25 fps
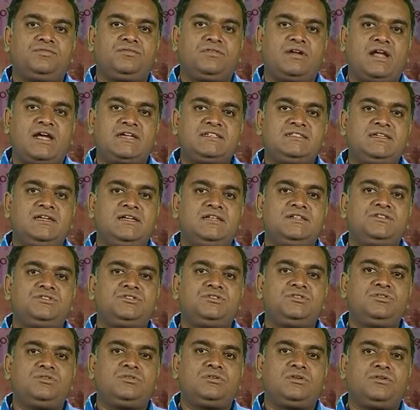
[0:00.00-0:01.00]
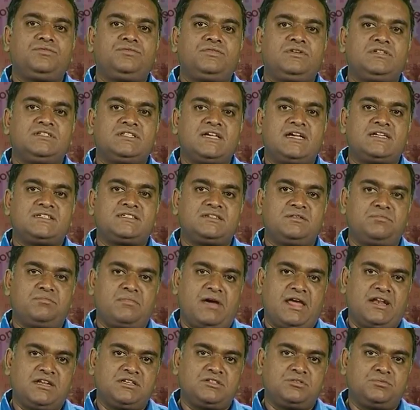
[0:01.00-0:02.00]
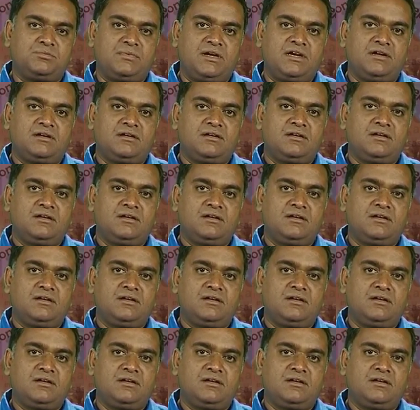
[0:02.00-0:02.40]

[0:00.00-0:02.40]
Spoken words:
National Institute of Disaster Management.